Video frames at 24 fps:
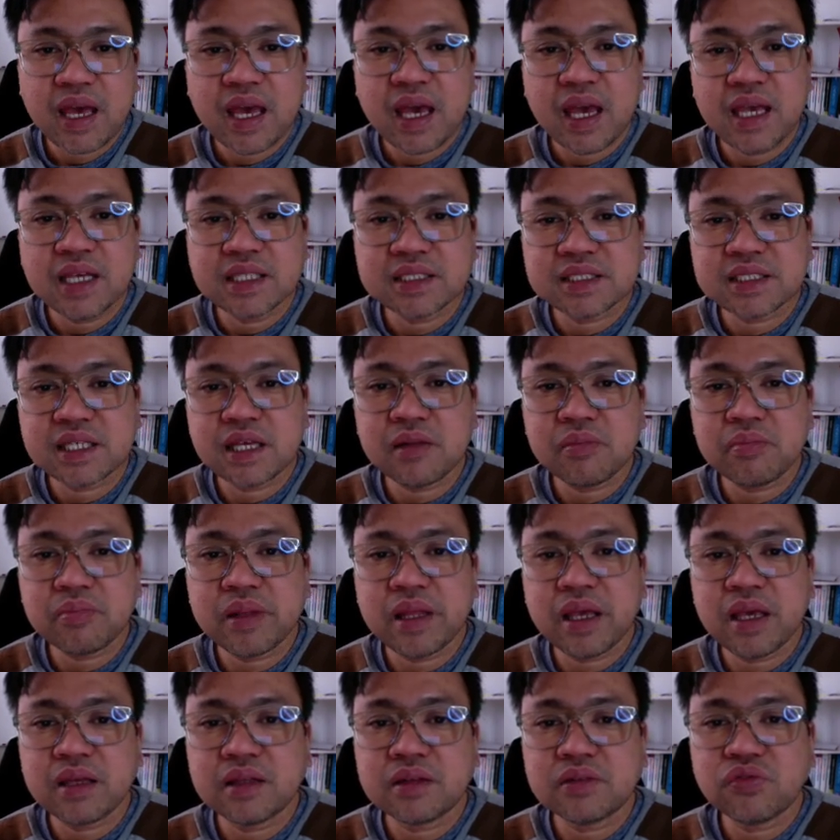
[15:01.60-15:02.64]
a cell
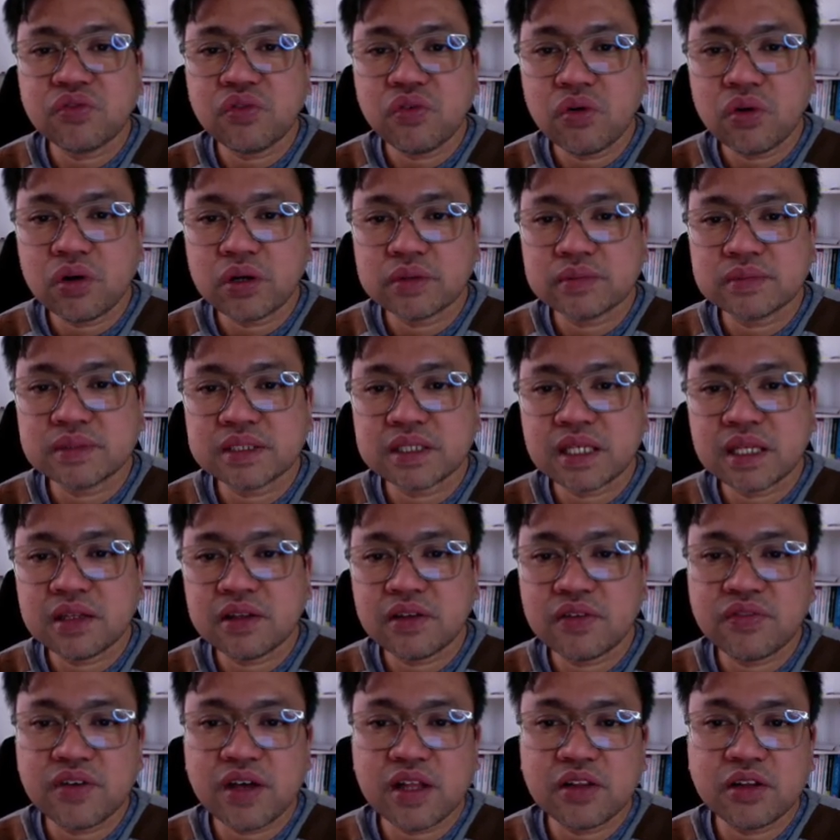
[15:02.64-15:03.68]
plate forms and
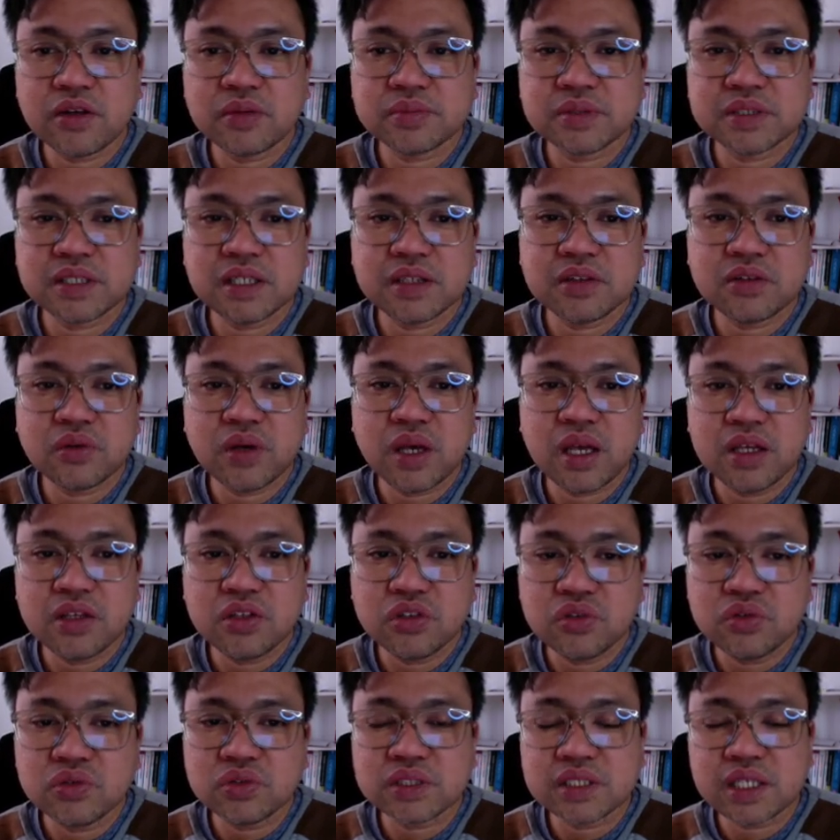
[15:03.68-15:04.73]
develops into a
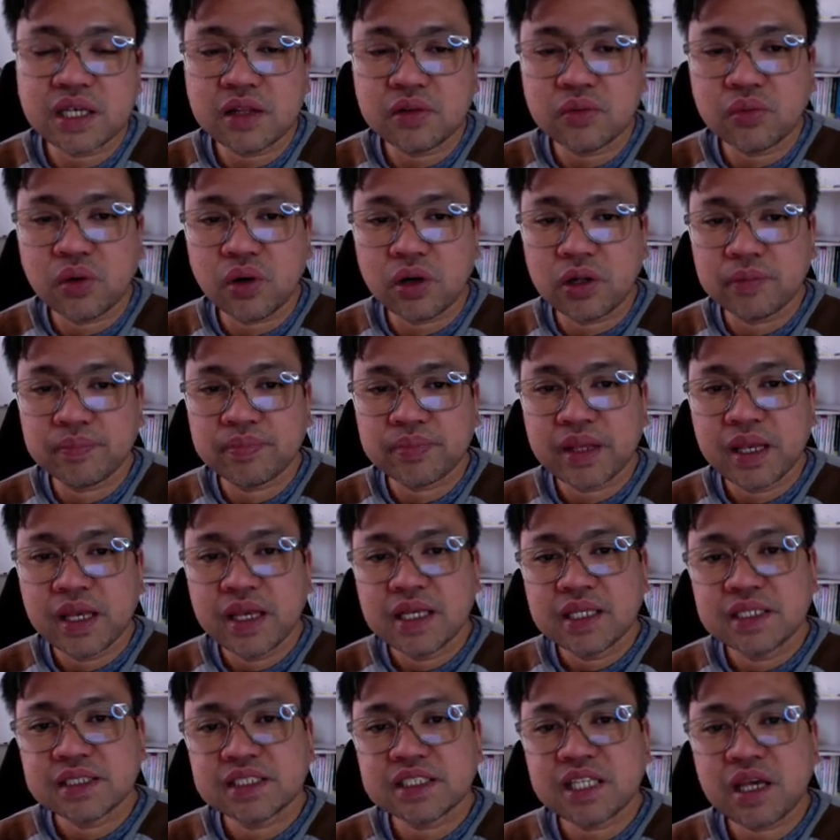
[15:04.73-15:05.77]
new cell wall,
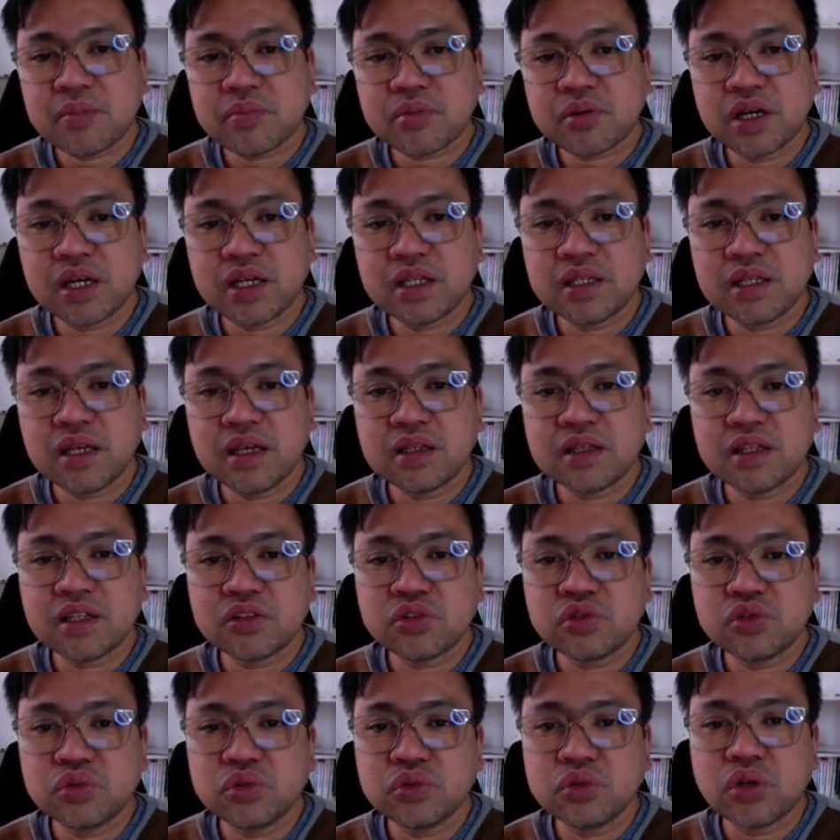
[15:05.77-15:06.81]
separating the
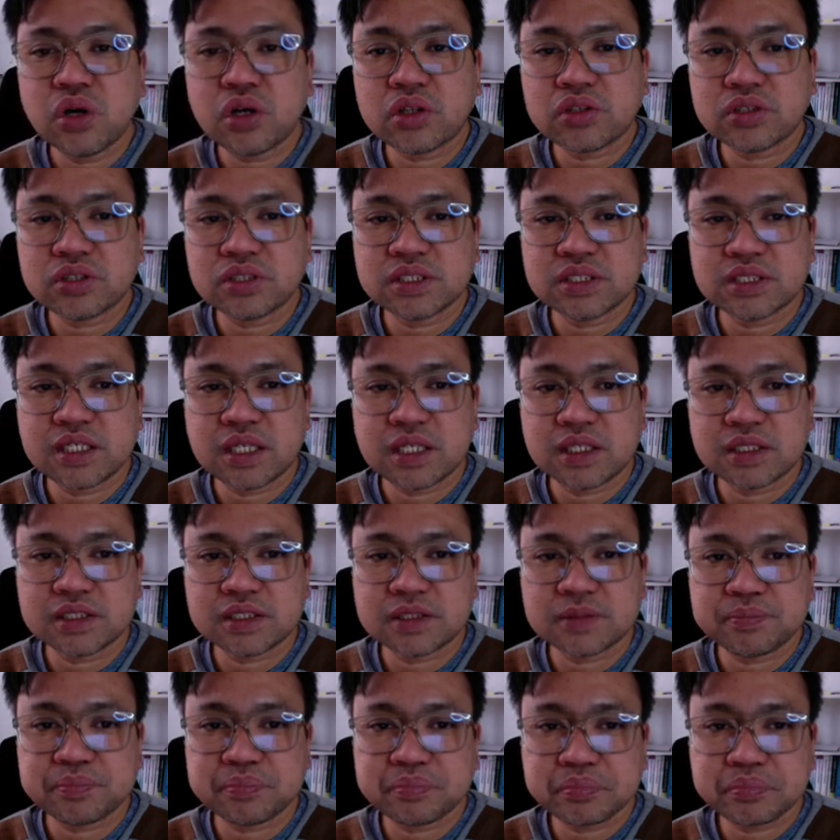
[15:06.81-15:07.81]
two daughter cells.